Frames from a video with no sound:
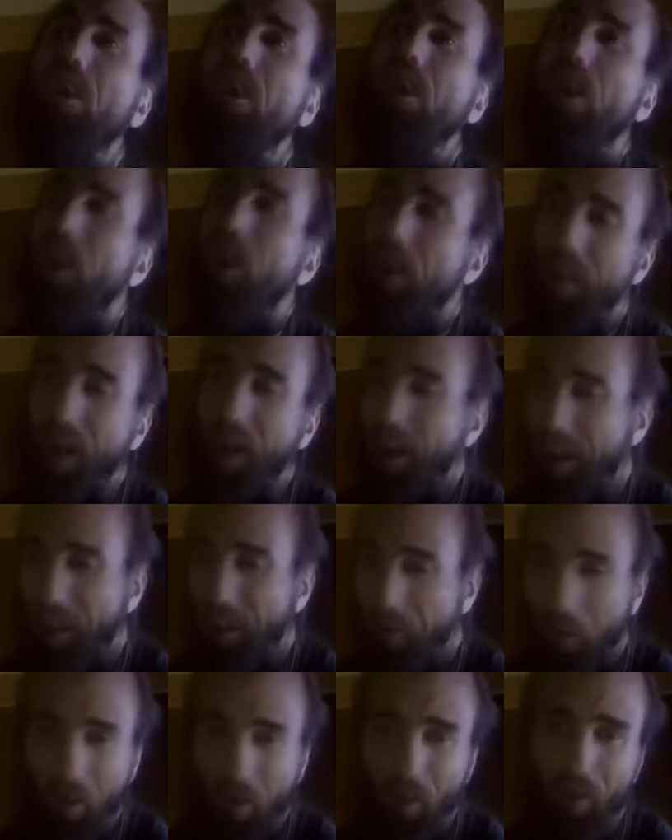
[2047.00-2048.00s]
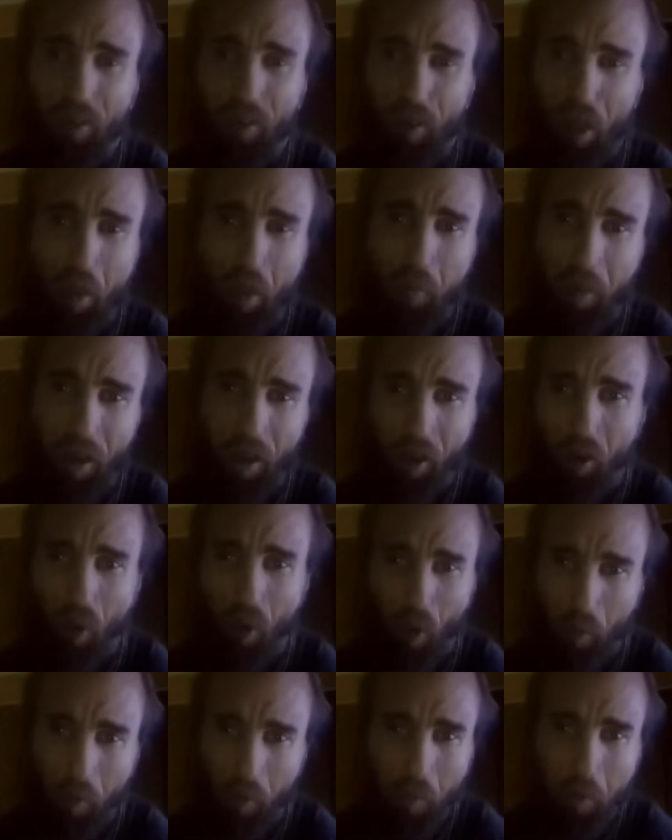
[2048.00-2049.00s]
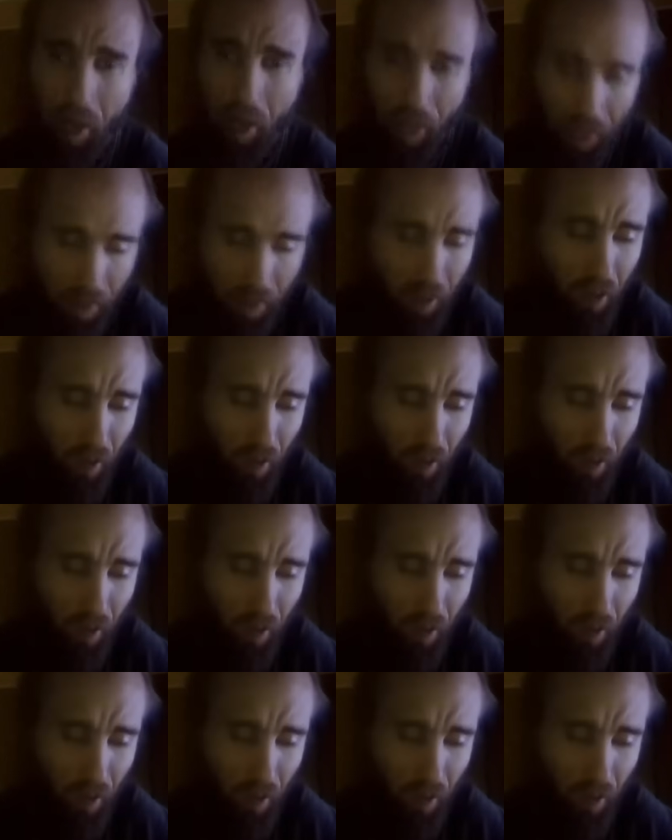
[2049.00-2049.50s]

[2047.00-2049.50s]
Not able to sleep in a normal bed.